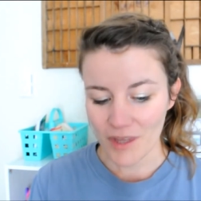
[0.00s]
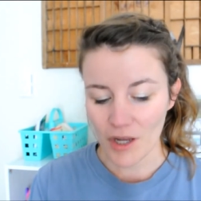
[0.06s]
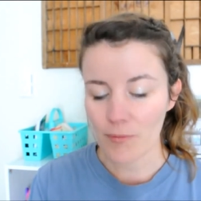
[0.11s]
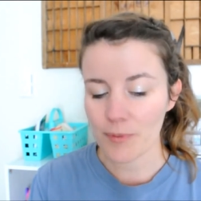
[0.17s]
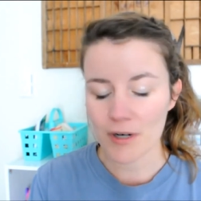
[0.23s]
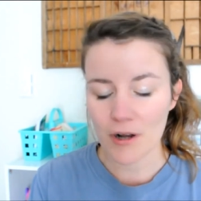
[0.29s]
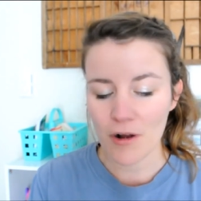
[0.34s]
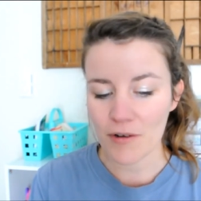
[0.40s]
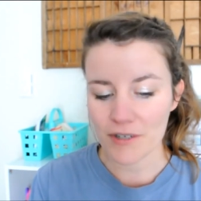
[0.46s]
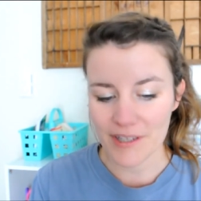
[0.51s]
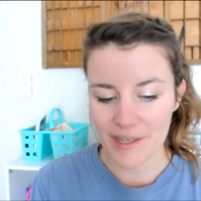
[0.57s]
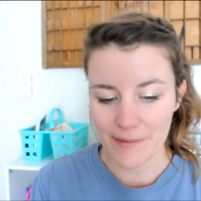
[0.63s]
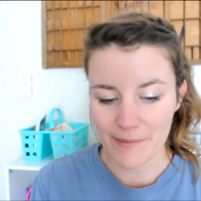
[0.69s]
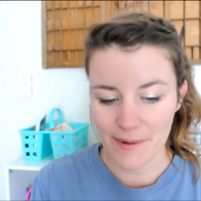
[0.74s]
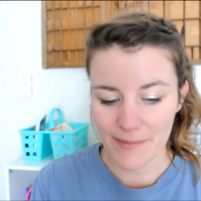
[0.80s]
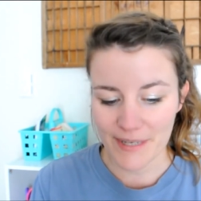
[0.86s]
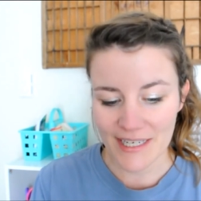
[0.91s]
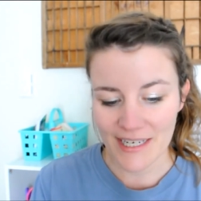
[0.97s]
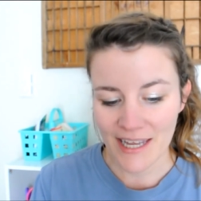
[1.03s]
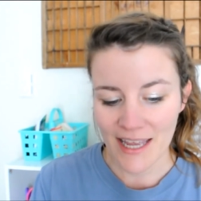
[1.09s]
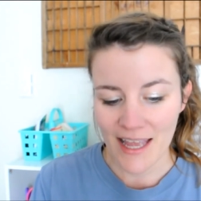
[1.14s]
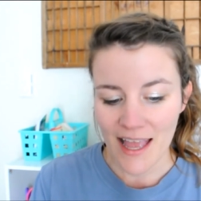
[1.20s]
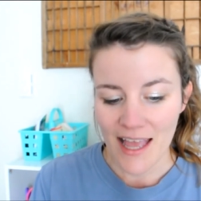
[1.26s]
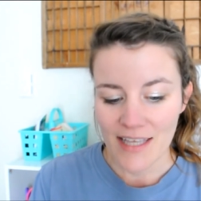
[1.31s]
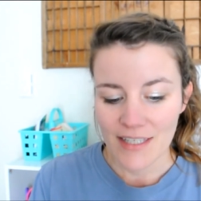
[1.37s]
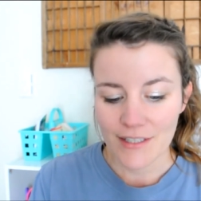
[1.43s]
Or put a hold on them, I mean.
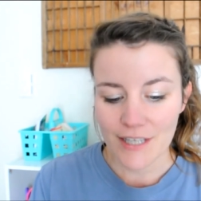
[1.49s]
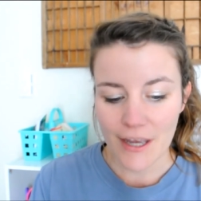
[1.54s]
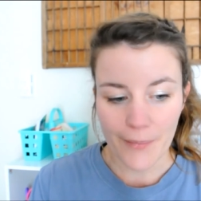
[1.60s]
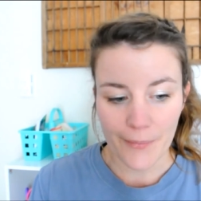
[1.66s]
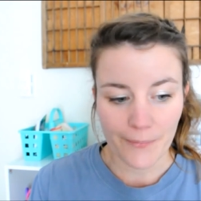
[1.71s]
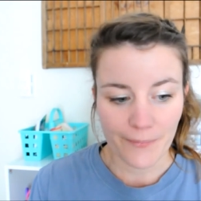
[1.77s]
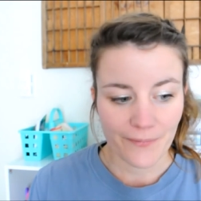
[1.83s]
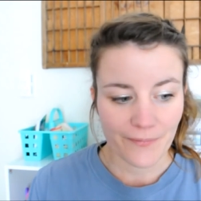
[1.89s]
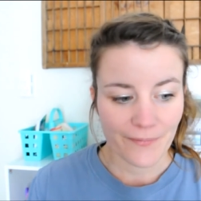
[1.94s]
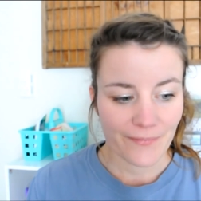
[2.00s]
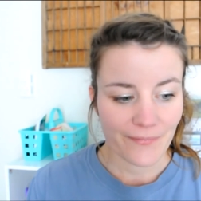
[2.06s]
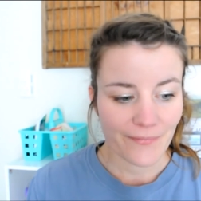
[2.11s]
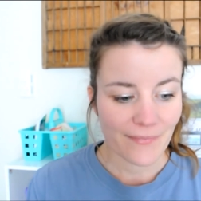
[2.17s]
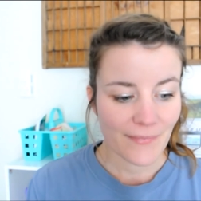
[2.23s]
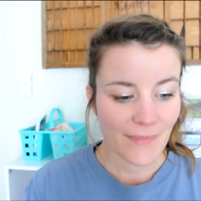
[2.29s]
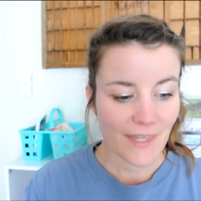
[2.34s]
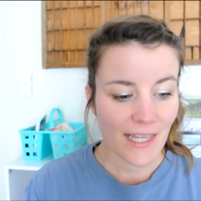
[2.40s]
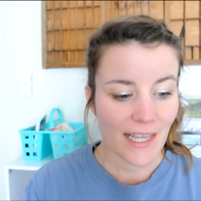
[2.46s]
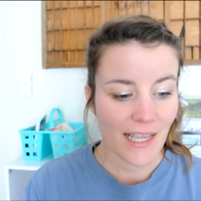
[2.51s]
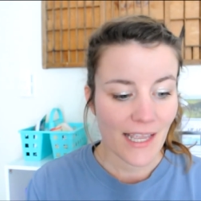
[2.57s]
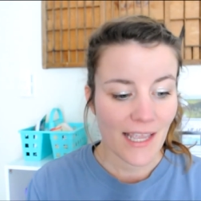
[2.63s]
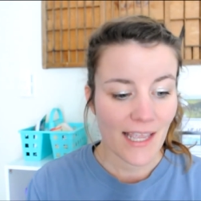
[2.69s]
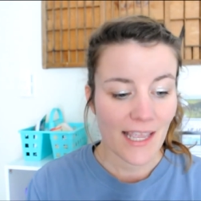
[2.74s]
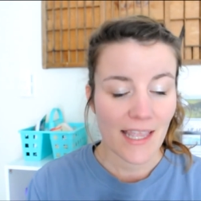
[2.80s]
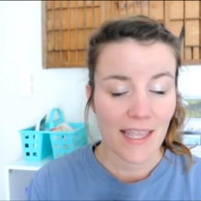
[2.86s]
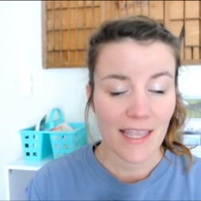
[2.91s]
So,
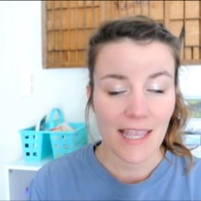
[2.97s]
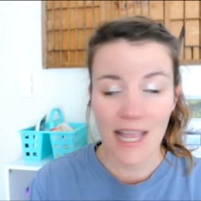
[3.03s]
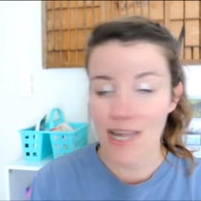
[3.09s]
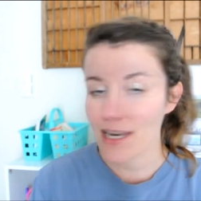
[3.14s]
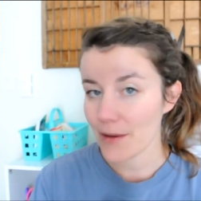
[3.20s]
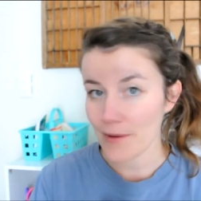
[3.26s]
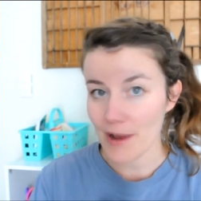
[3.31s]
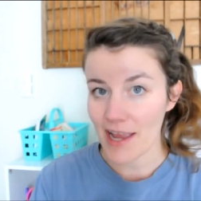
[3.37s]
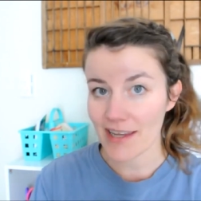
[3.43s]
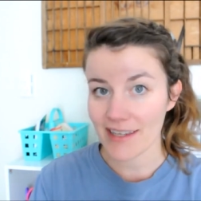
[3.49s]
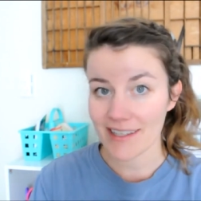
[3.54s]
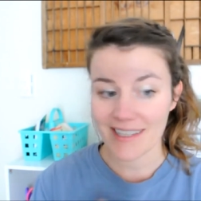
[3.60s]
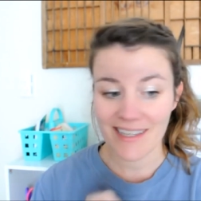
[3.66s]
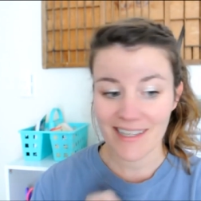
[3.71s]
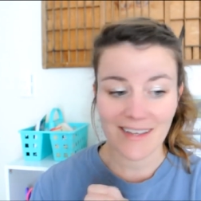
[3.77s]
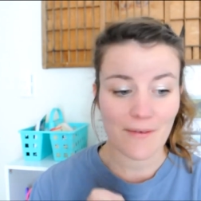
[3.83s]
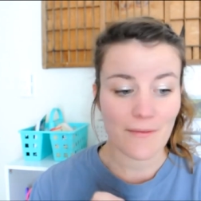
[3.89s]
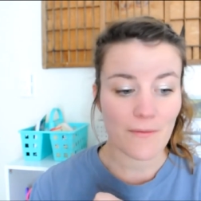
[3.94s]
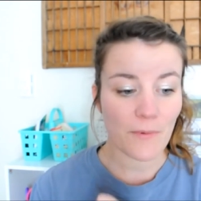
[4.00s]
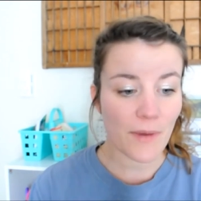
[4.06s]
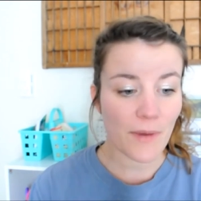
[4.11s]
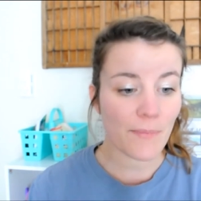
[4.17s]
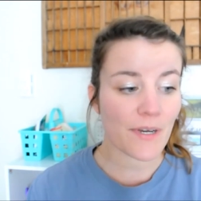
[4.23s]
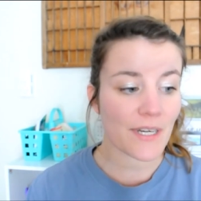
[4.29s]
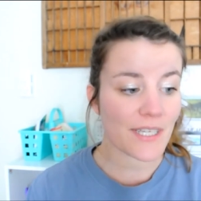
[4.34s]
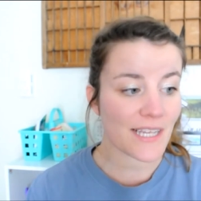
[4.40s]
anyway,
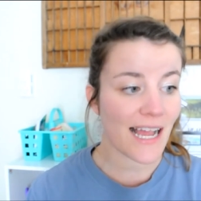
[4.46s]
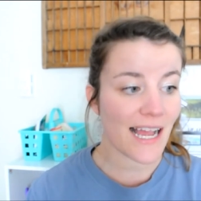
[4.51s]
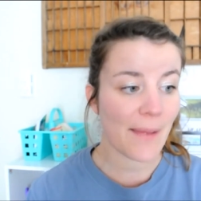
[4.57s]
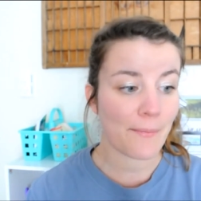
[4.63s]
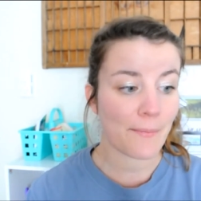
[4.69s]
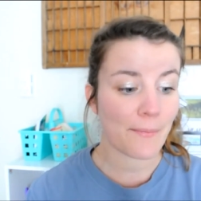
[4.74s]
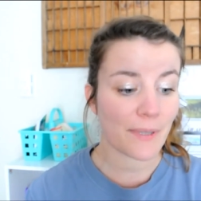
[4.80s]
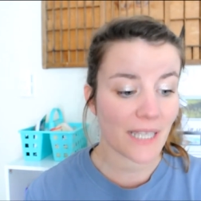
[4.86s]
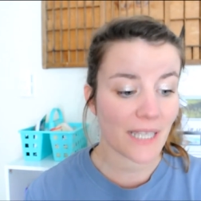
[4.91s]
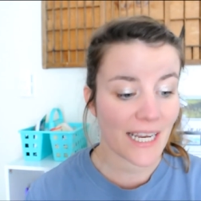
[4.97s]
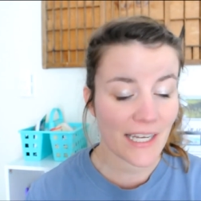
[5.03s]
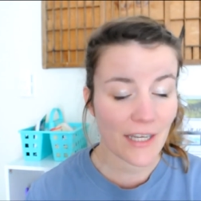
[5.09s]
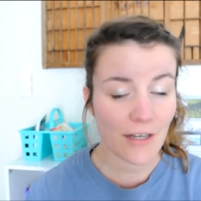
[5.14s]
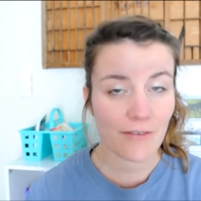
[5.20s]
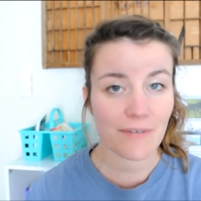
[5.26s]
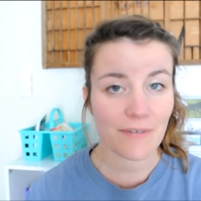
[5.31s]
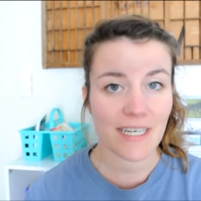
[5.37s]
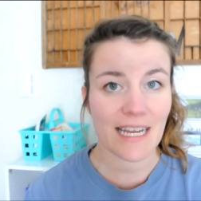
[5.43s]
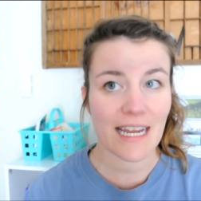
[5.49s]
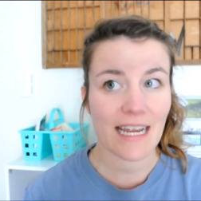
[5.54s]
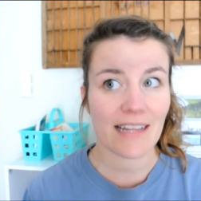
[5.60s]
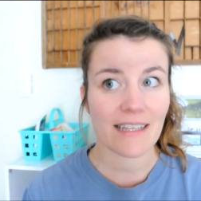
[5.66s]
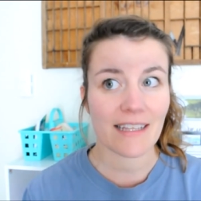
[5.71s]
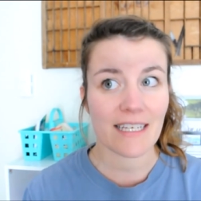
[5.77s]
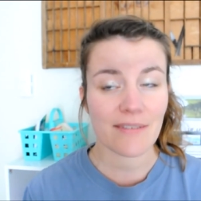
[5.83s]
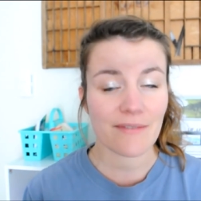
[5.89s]
what books I'm planning on reading,
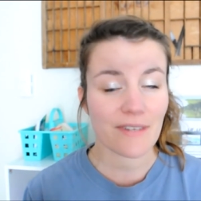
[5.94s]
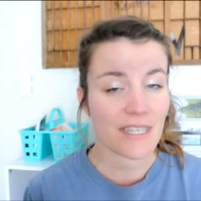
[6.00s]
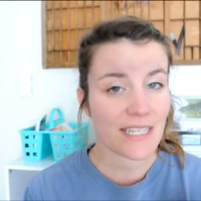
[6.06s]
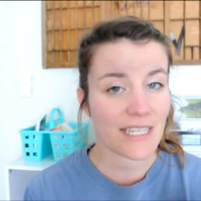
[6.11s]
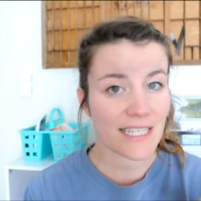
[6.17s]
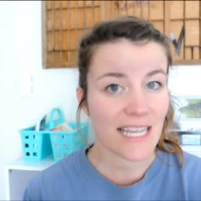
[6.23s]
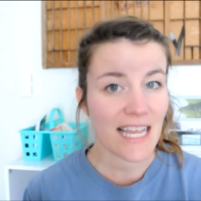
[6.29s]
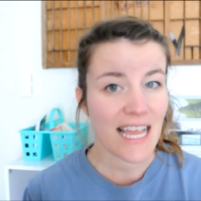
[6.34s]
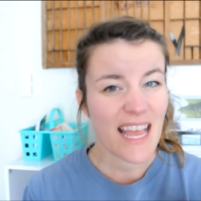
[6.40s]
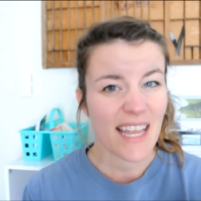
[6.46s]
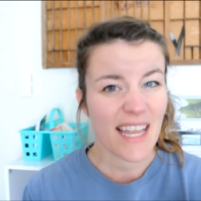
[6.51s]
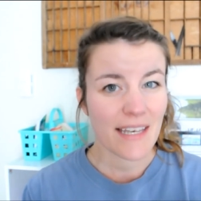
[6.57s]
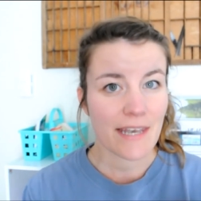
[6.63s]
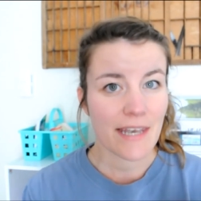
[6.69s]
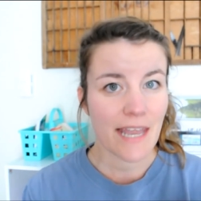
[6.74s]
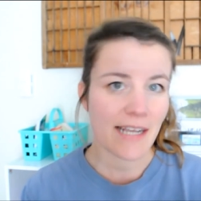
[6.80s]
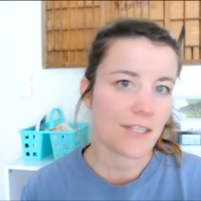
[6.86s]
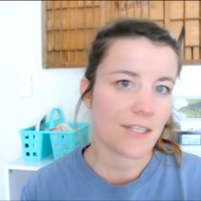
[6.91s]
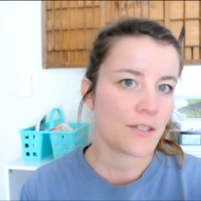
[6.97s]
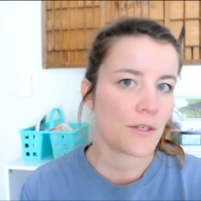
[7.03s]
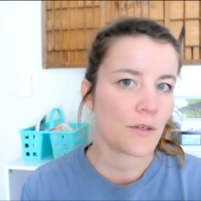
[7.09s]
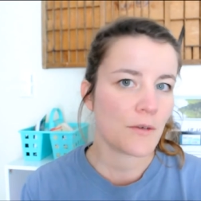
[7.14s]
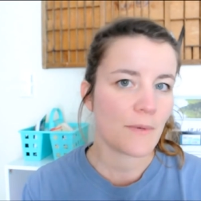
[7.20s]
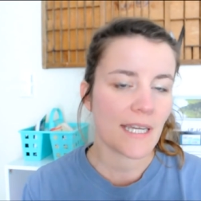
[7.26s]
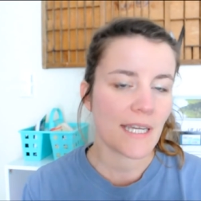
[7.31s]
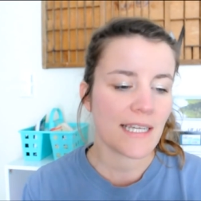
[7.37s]
at least for these next
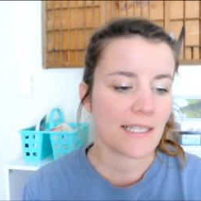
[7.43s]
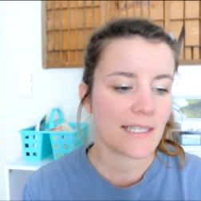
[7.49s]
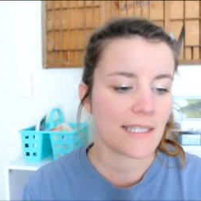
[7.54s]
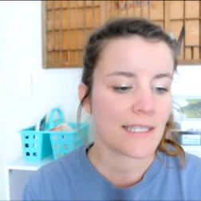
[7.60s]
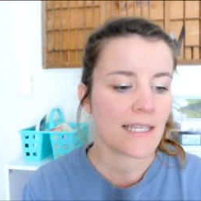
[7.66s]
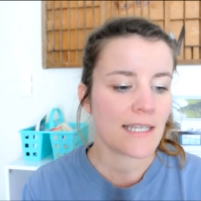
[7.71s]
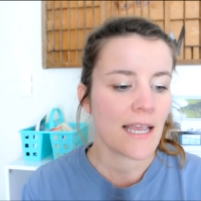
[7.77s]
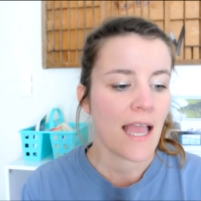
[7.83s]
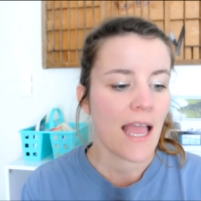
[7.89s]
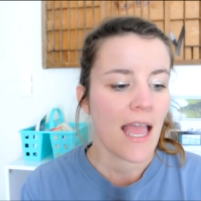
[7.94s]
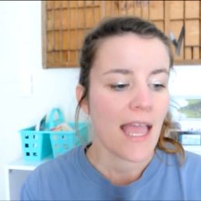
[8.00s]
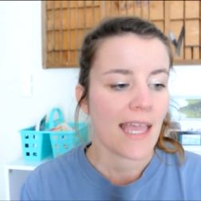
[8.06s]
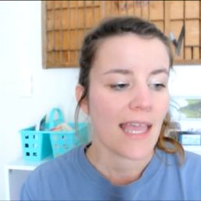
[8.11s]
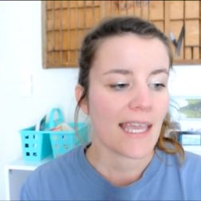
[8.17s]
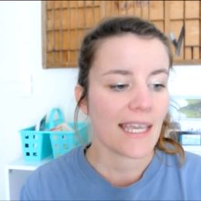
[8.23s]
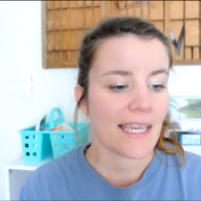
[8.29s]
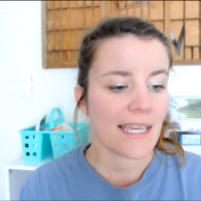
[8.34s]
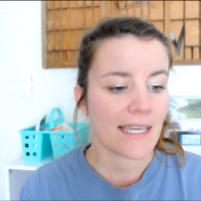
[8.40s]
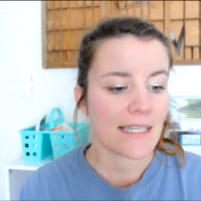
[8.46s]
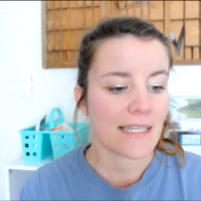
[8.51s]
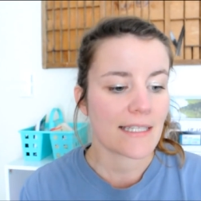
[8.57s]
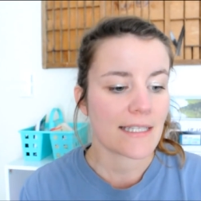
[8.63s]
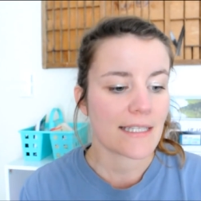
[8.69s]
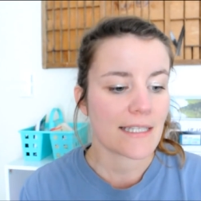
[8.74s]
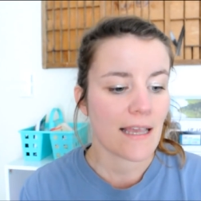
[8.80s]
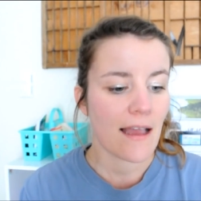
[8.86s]
two weeks,
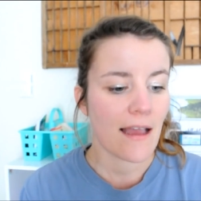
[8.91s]
is